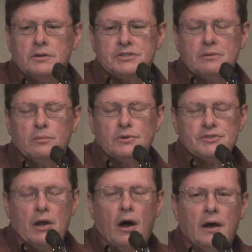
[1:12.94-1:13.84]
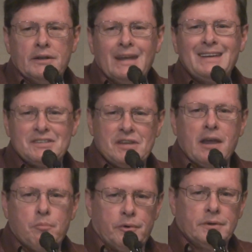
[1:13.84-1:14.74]
symbols on his
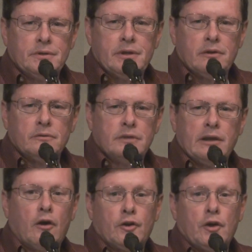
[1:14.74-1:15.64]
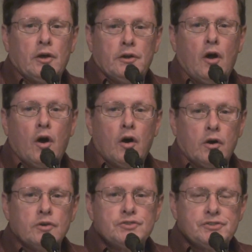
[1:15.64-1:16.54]
apron. They're, they aren't on
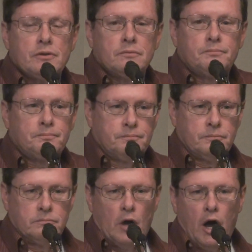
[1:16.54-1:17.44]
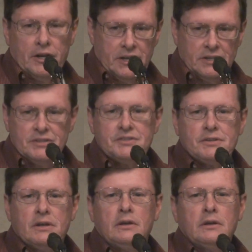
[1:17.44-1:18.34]
ours, the
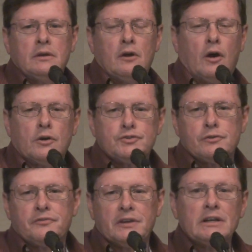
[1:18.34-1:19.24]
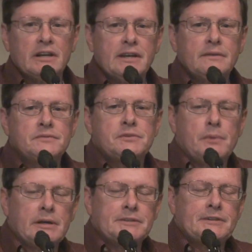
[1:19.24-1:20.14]
audience. Ours are fig leaves,
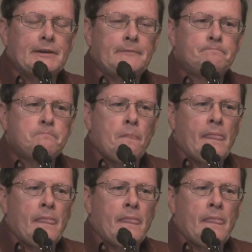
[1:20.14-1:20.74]
but, um,